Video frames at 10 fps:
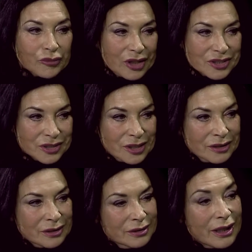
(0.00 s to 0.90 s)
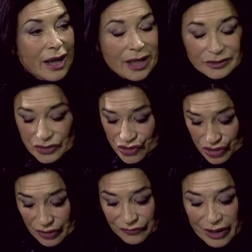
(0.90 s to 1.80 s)
president and the
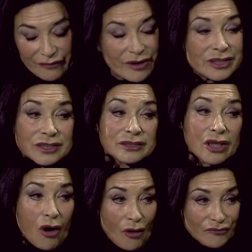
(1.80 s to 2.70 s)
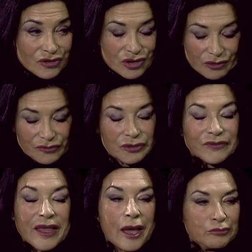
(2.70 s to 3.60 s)
Chief Diversity Officer for
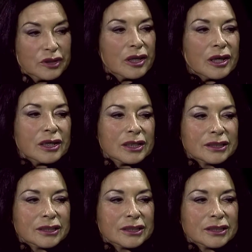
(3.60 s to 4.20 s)
the MTA.